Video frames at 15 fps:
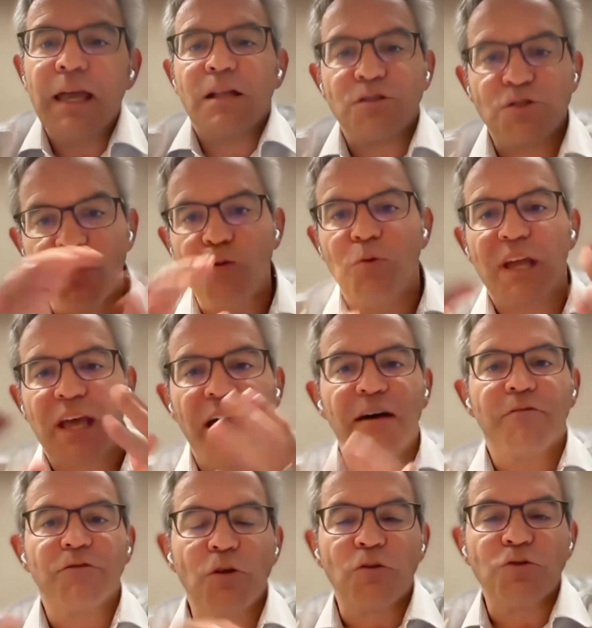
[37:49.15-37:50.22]
And so we
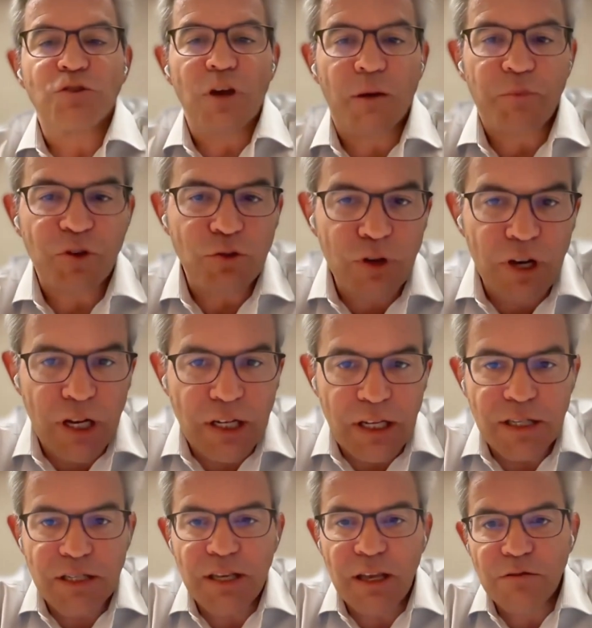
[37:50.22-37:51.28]
have those
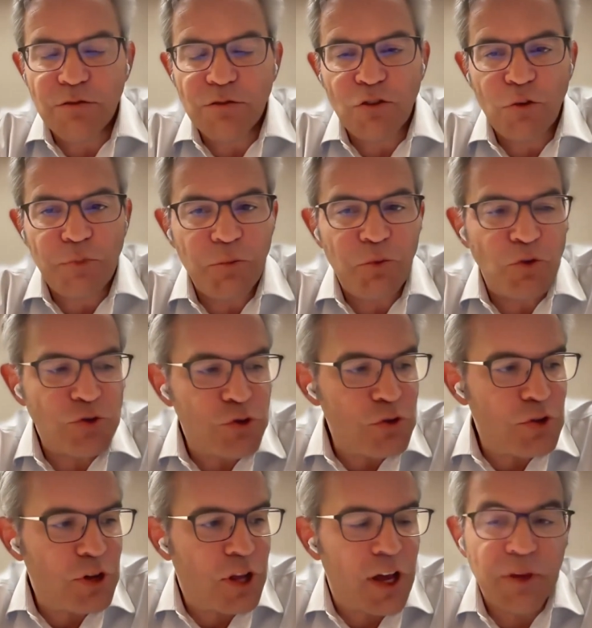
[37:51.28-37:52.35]
opportunities. And so people
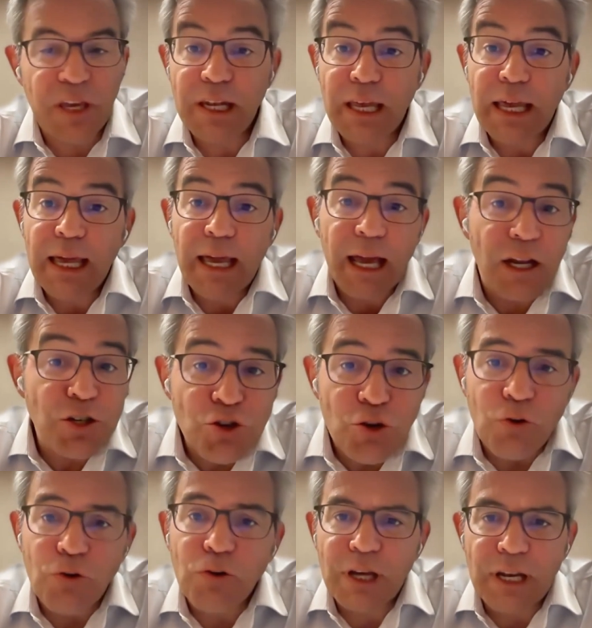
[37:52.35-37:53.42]
should come in and
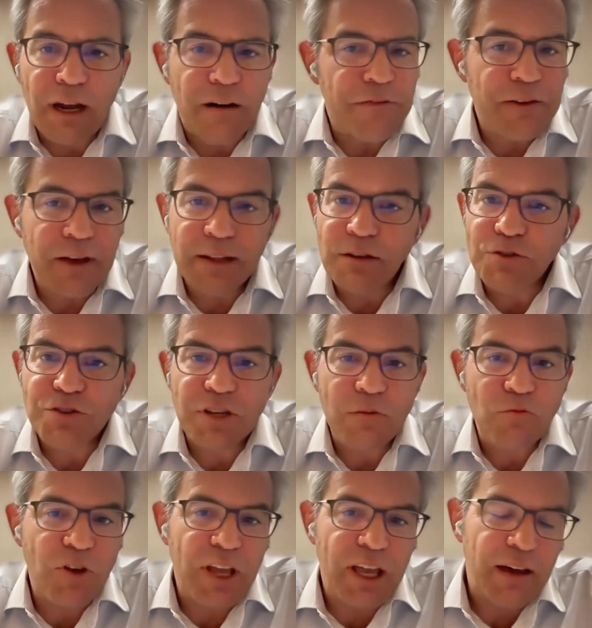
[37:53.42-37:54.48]
join our
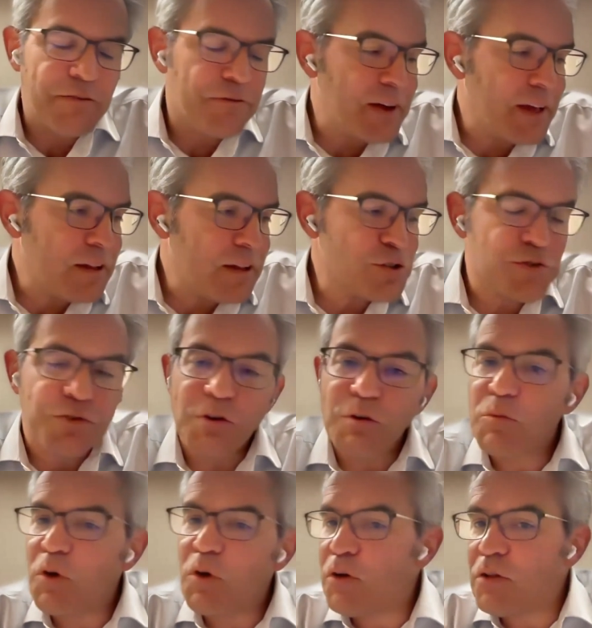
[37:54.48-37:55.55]
fellowship. We have fellows
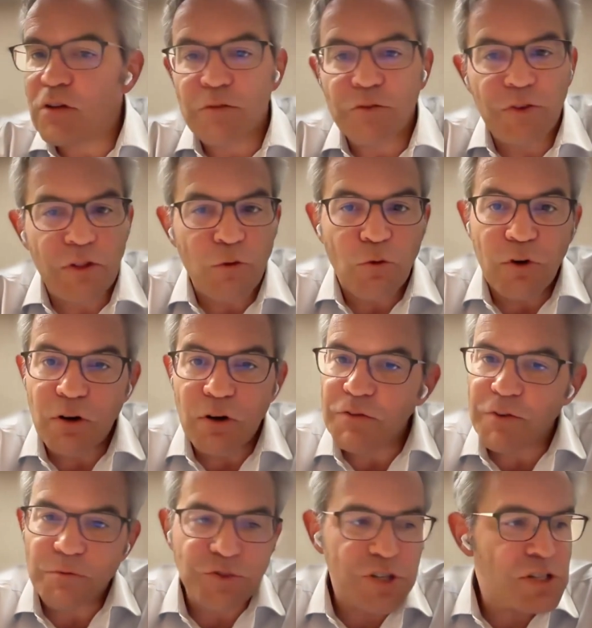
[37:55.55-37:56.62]
from all over the
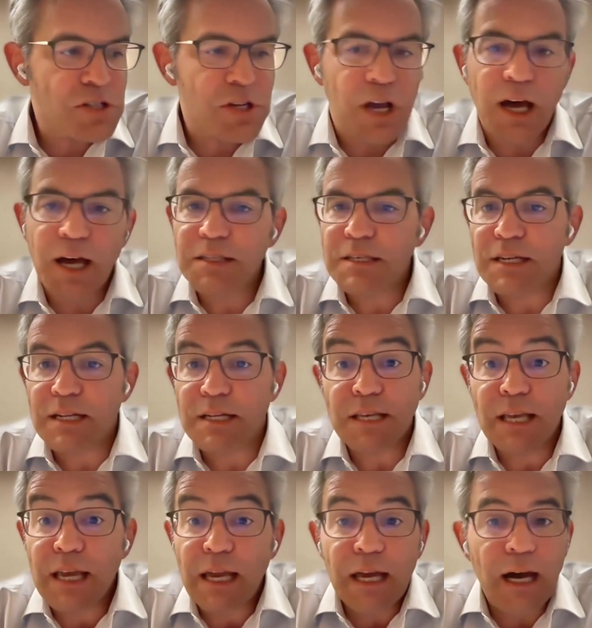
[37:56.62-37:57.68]
world, from 6 continents,
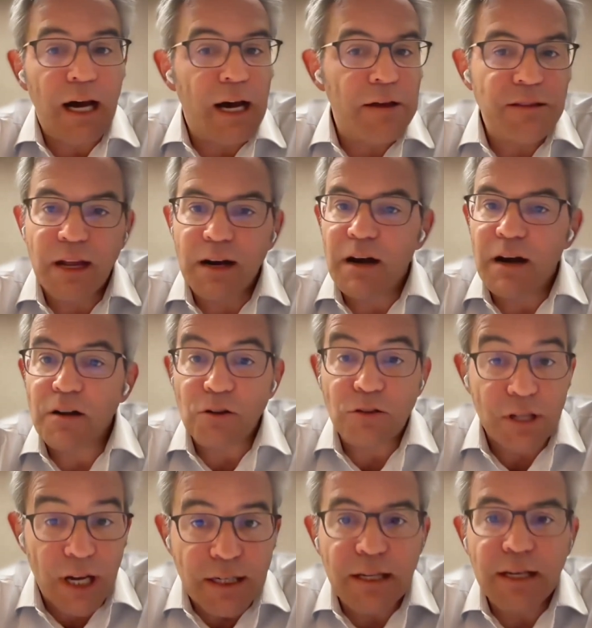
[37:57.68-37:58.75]
that are
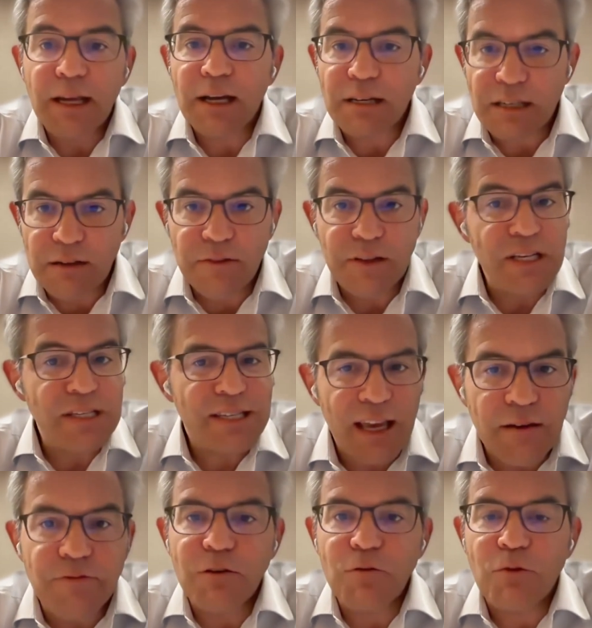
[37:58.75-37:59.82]
conducting activities
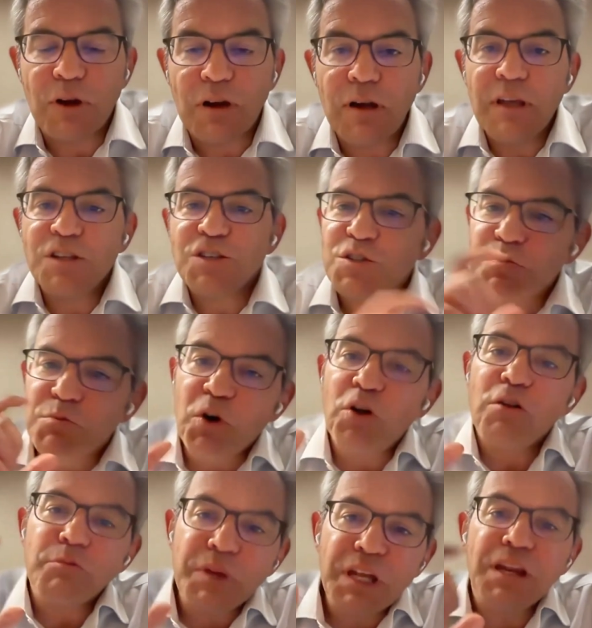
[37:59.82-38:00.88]
everywhere, small